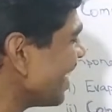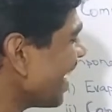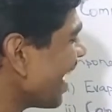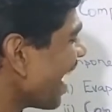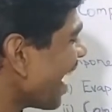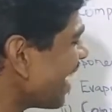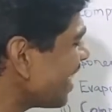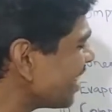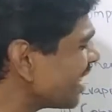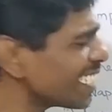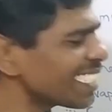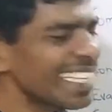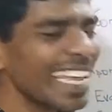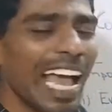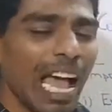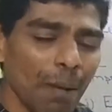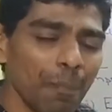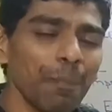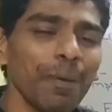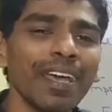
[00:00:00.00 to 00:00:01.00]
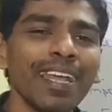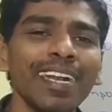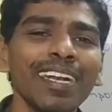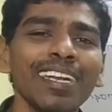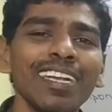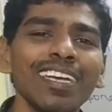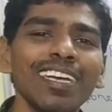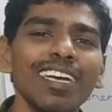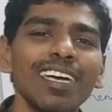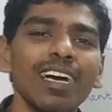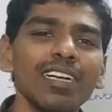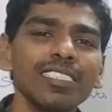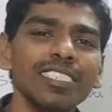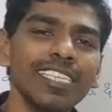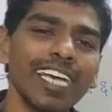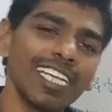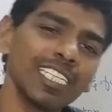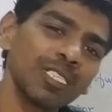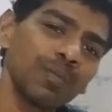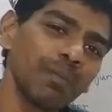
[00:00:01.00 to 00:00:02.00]
And this happens
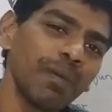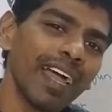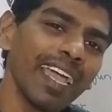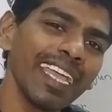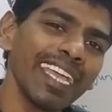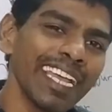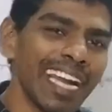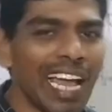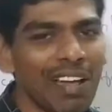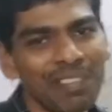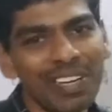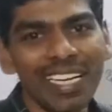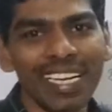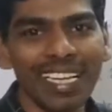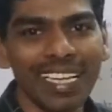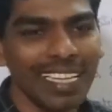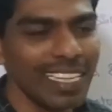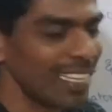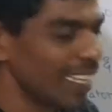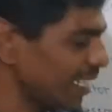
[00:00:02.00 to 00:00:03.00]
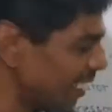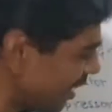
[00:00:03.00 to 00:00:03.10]
just by gravity.